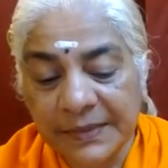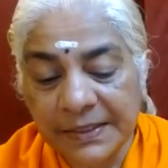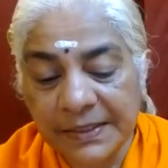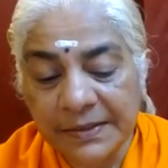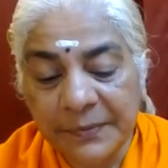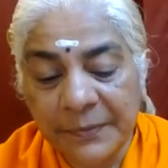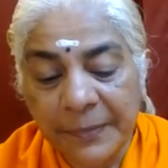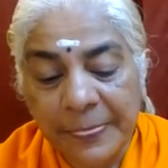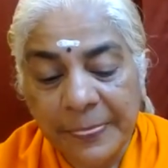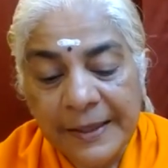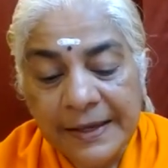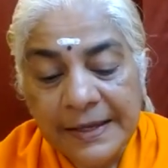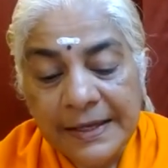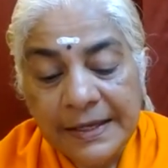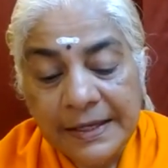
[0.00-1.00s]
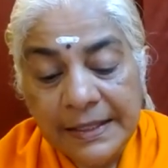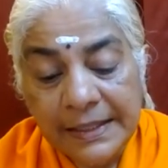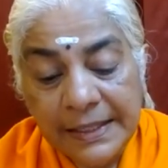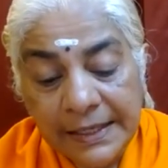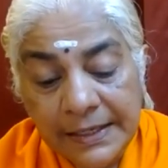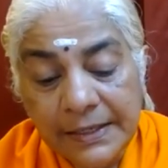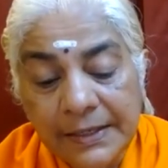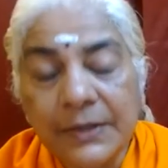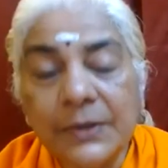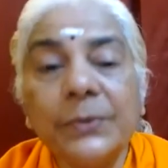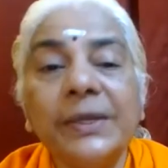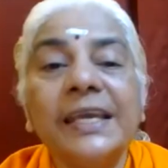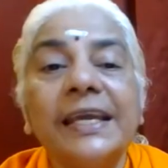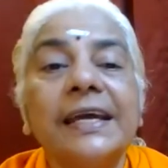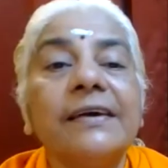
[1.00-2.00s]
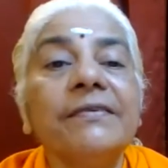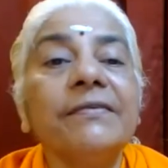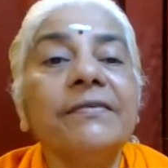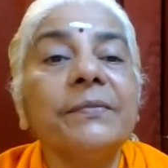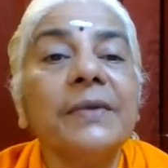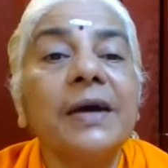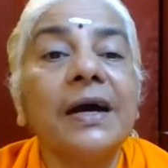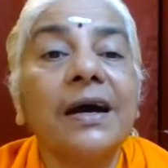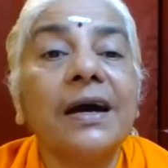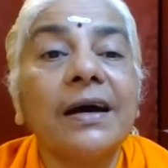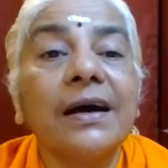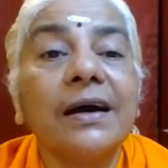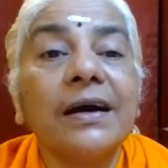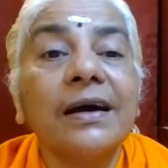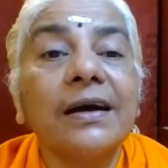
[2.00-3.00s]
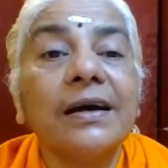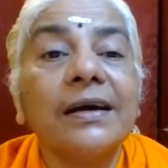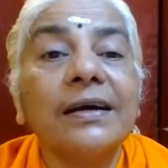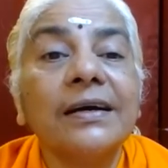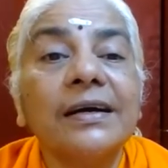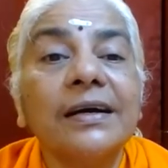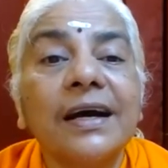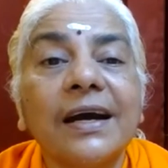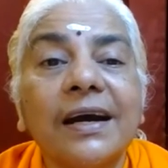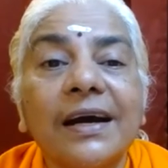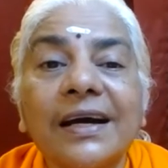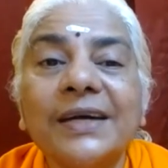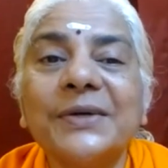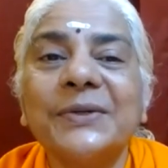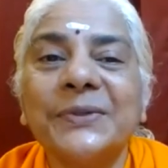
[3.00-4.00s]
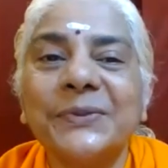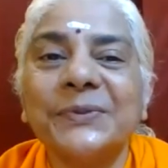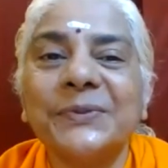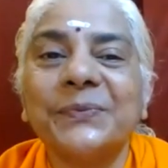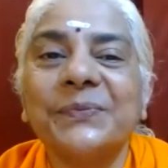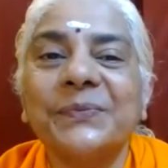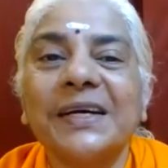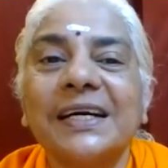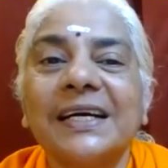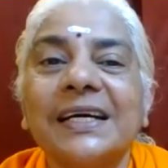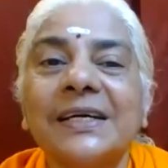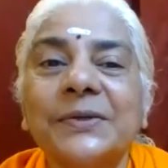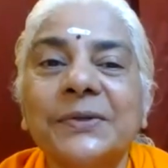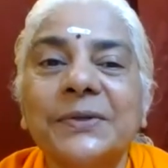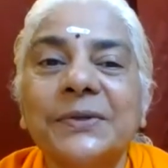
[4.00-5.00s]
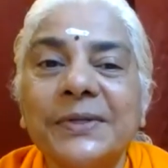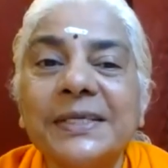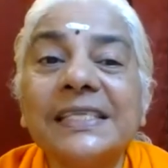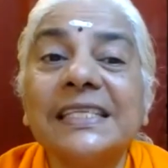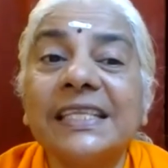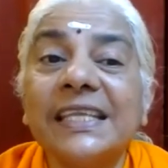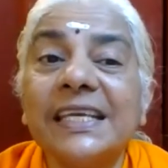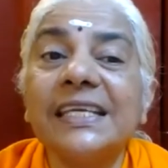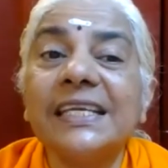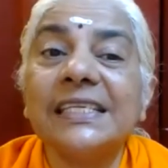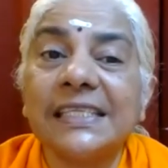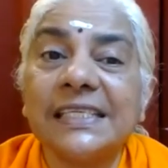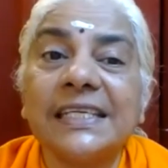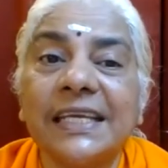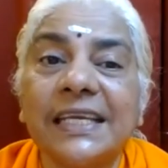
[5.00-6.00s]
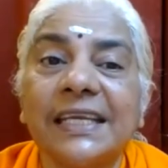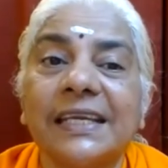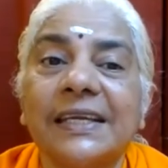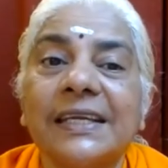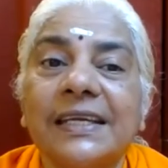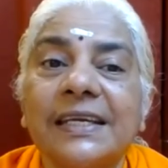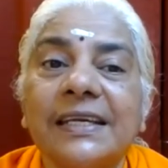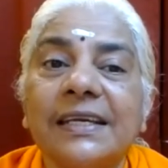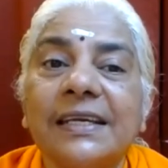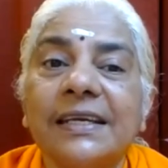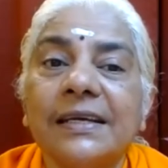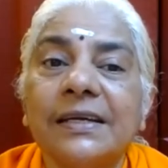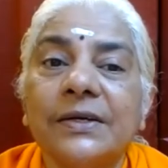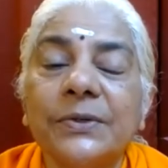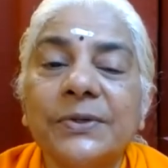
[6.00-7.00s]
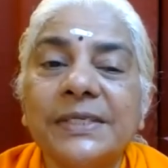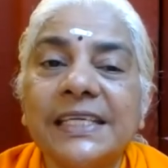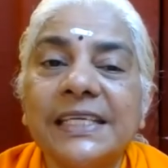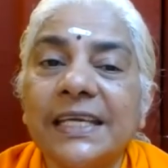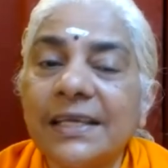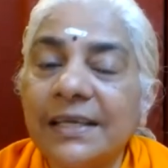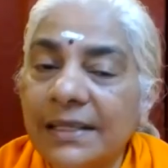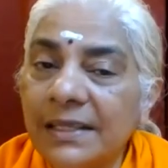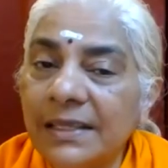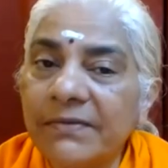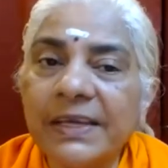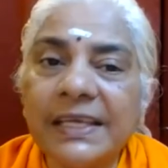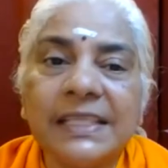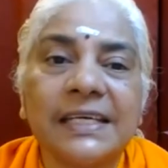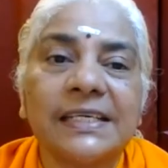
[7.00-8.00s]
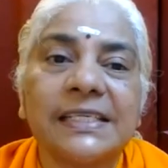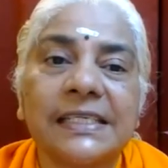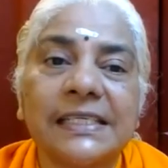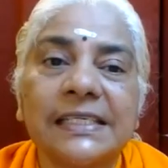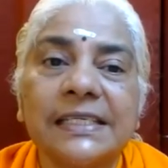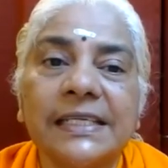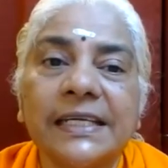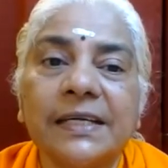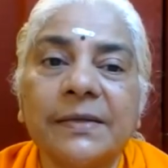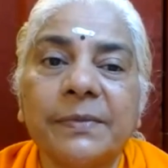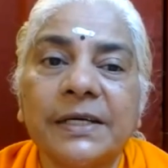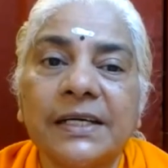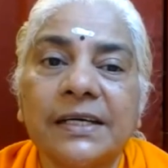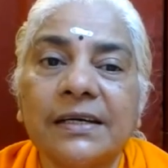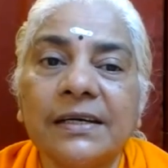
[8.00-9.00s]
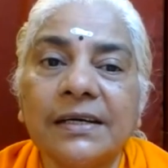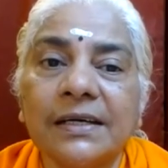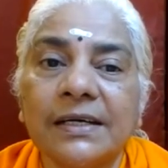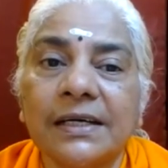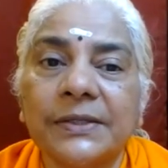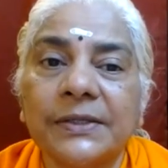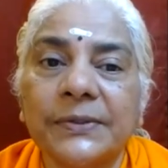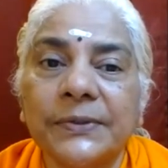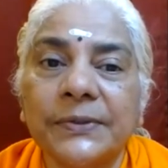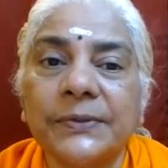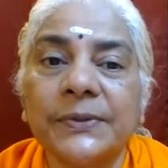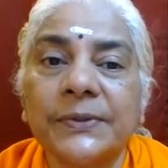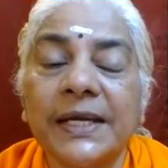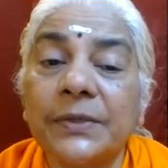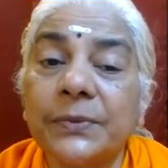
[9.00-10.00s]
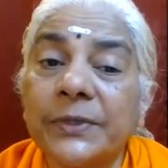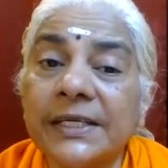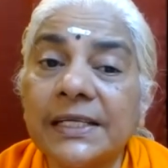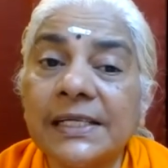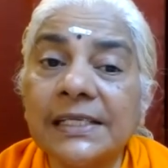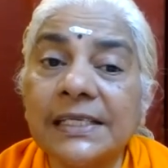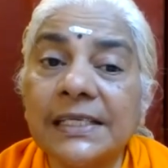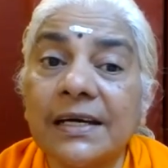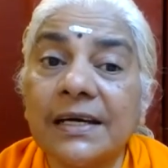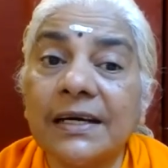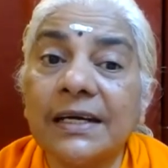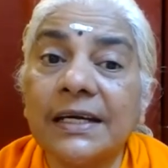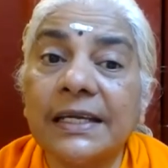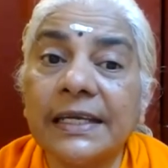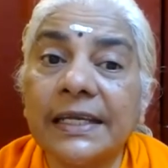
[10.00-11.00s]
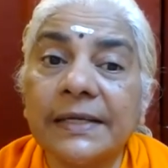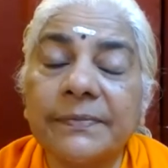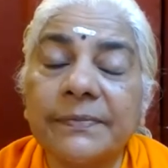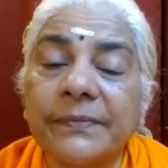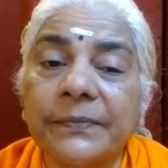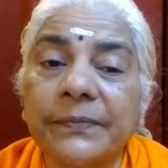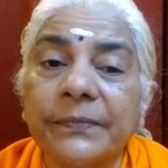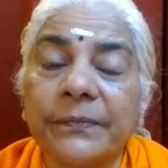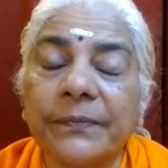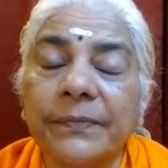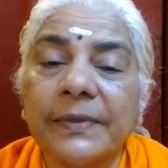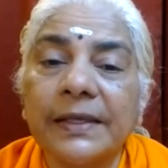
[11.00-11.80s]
Yeah? Then we have uh, Ahuhu. Ahuhu is they say. Who say? The Vedas. Nigamaha Ahuhu. And what else? Agriyam.